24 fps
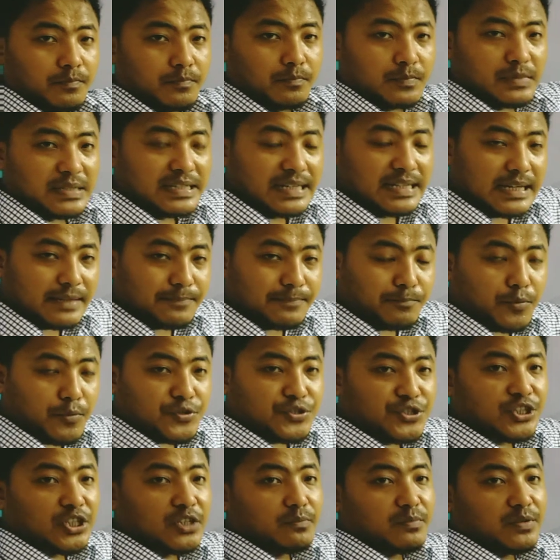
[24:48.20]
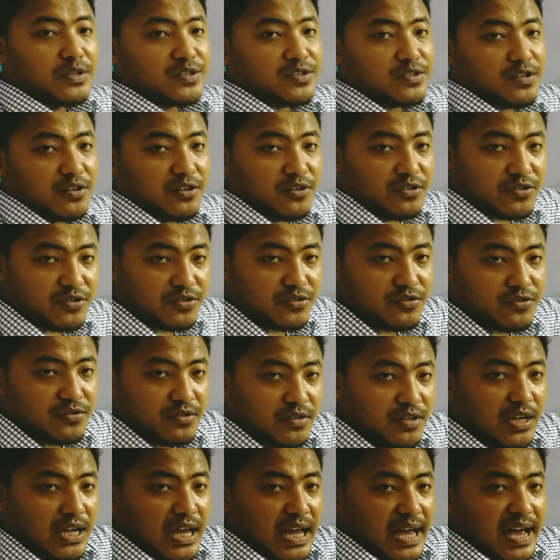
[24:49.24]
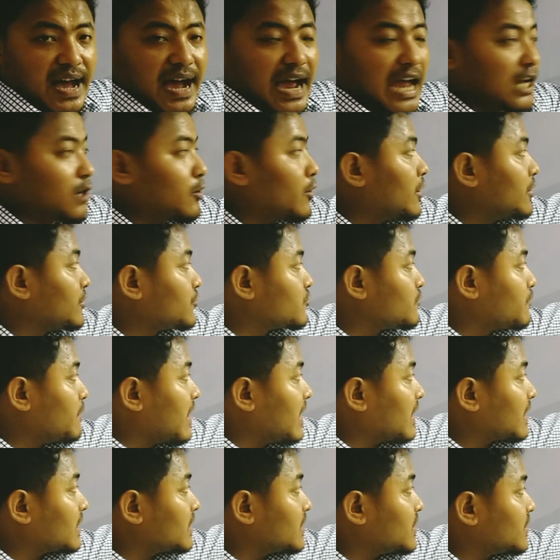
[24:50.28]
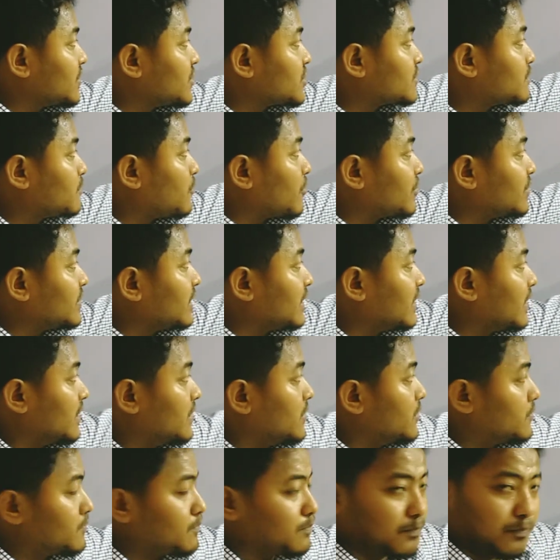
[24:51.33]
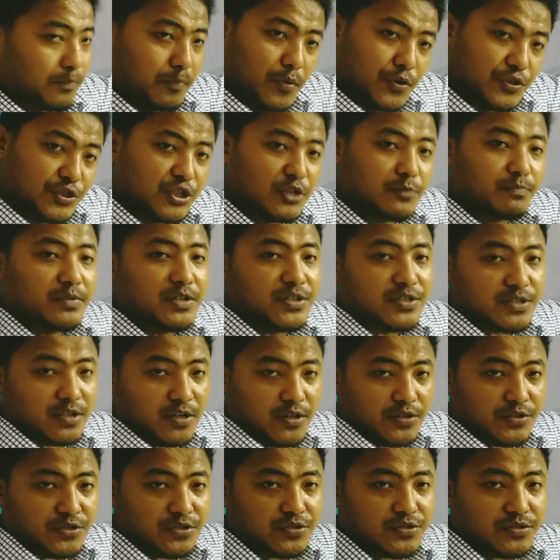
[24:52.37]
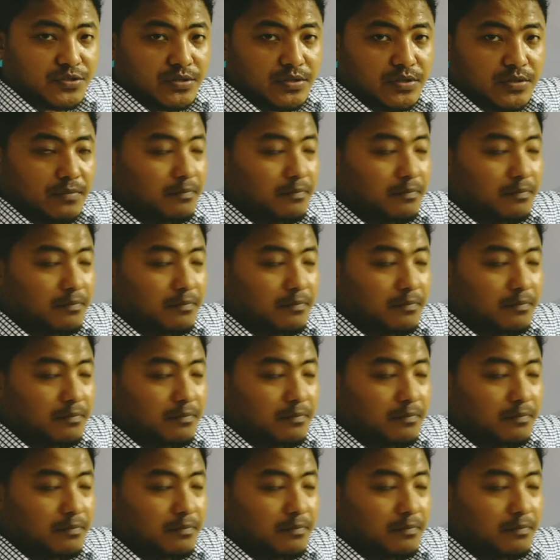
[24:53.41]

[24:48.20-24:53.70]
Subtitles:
negative positively charged. I want to make this body A positively charged.